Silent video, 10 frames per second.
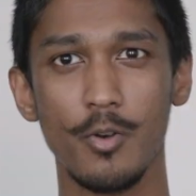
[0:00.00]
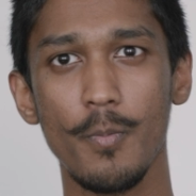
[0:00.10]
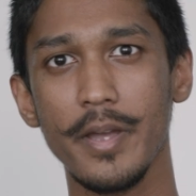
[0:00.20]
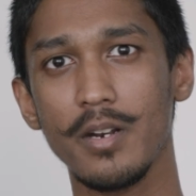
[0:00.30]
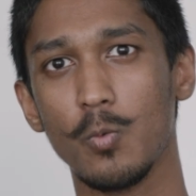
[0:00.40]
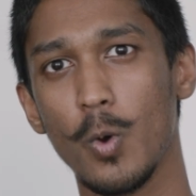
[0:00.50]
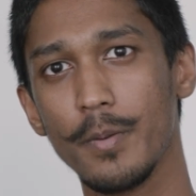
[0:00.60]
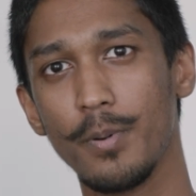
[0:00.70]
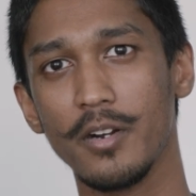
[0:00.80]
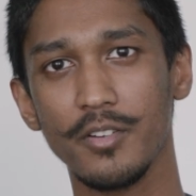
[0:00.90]
No matter
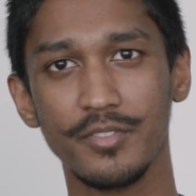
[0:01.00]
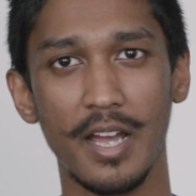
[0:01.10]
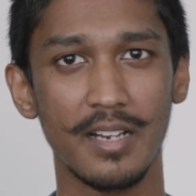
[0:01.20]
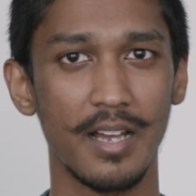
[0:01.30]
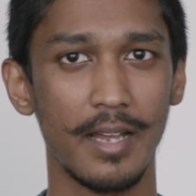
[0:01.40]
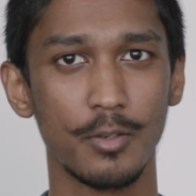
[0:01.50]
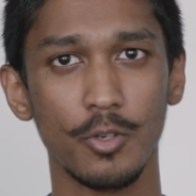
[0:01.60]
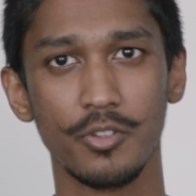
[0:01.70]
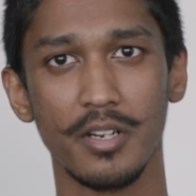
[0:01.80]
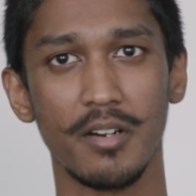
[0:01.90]
what part of Dhaka I
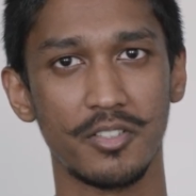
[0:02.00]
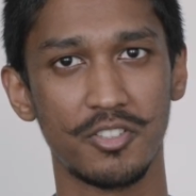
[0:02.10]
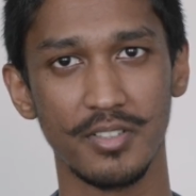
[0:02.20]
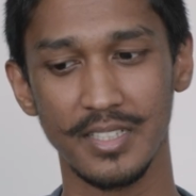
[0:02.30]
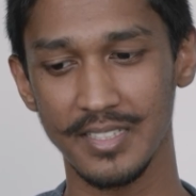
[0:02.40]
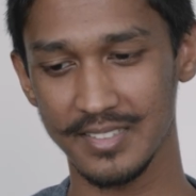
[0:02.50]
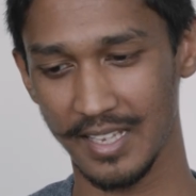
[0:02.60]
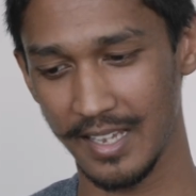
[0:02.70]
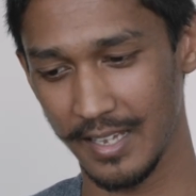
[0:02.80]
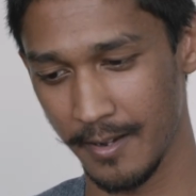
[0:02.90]
go, there are trees,
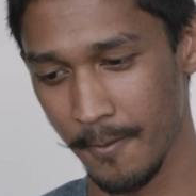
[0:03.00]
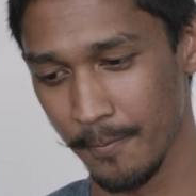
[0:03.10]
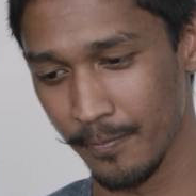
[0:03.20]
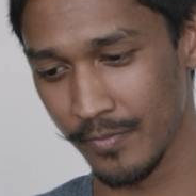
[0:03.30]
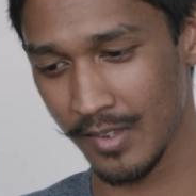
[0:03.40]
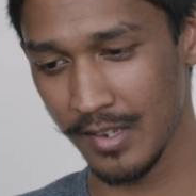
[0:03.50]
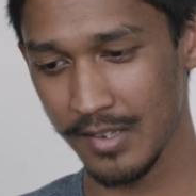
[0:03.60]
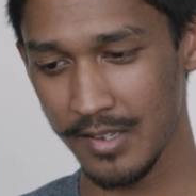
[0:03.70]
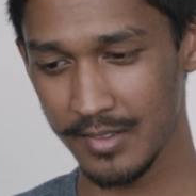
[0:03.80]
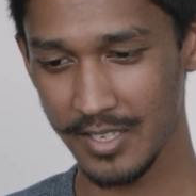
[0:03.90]
and
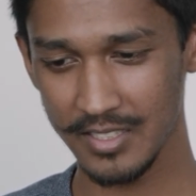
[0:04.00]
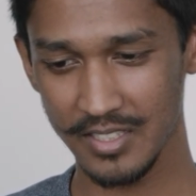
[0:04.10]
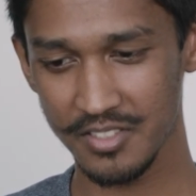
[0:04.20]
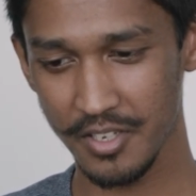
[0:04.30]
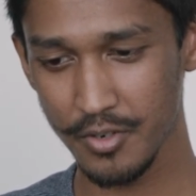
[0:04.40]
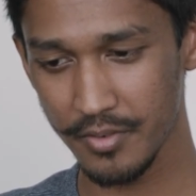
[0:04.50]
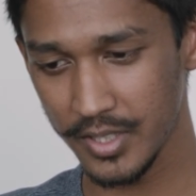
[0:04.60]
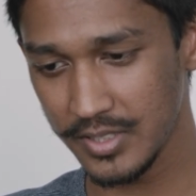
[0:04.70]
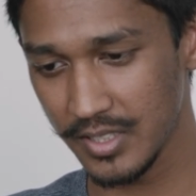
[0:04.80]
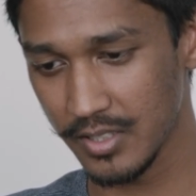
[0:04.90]
there's this
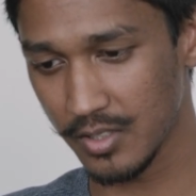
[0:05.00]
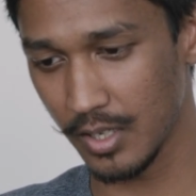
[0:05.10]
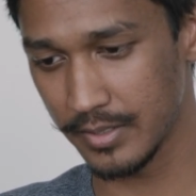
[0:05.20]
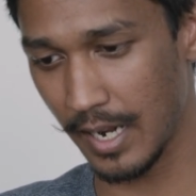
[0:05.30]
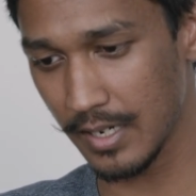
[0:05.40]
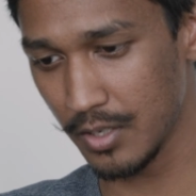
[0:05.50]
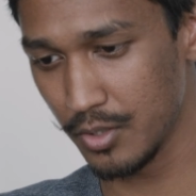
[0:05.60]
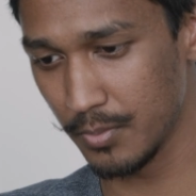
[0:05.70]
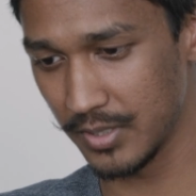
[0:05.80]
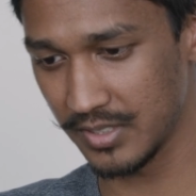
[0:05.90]
university called Dhaka
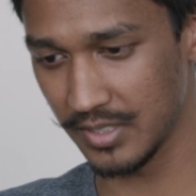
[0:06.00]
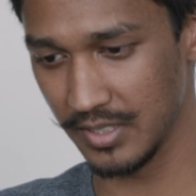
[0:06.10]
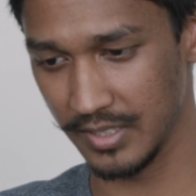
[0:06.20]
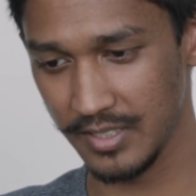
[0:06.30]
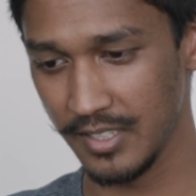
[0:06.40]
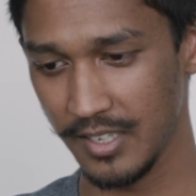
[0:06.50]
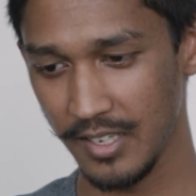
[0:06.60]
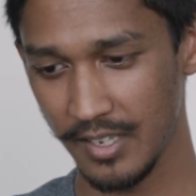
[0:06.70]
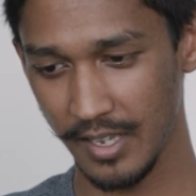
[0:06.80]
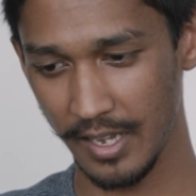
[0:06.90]
University,
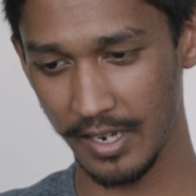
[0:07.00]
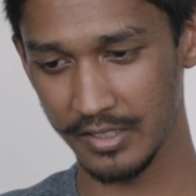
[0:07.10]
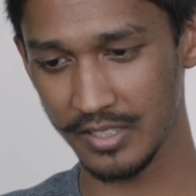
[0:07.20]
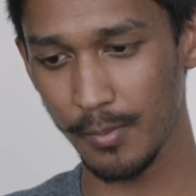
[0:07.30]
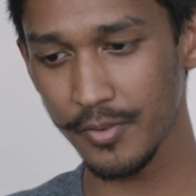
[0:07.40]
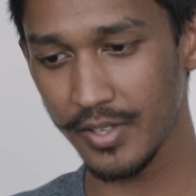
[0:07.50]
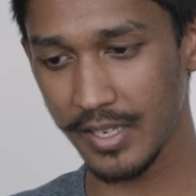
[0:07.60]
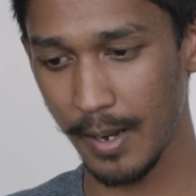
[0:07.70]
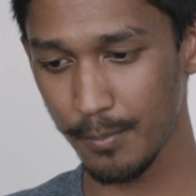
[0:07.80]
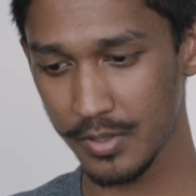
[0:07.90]
and some of the
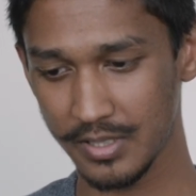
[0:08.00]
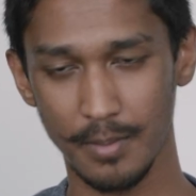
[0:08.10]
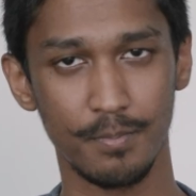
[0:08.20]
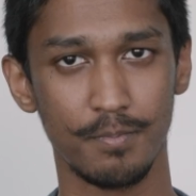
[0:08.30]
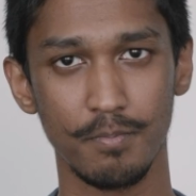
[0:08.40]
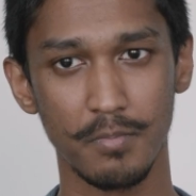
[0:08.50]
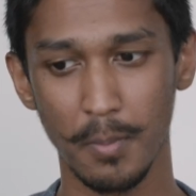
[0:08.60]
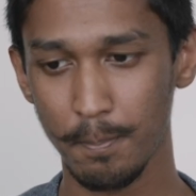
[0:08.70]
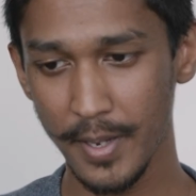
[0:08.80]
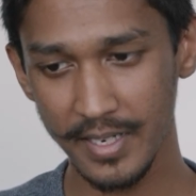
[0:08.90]
campus have the
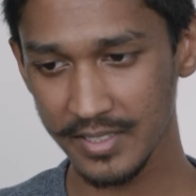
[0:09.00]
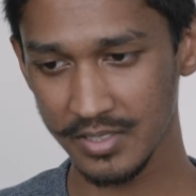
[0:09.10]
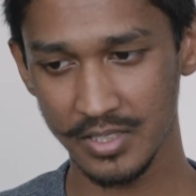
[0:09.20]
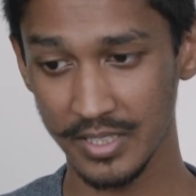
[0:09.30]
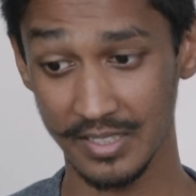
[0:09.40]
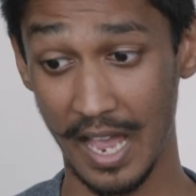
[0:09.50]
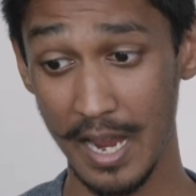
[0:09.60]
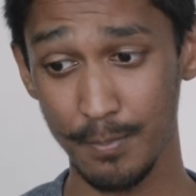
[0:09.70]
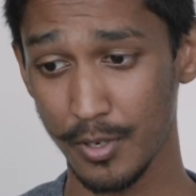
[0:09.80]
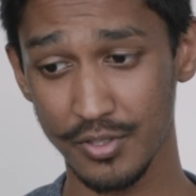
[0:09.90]
biggest trees I
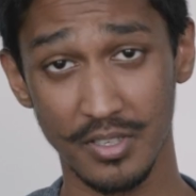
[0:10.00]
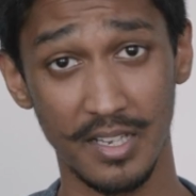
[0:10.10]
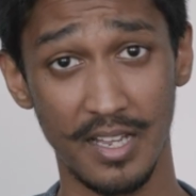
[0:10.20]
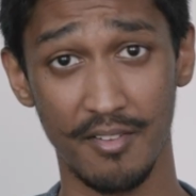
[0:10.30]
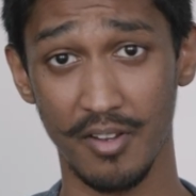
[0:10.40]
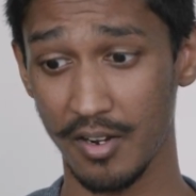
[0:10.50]
personally have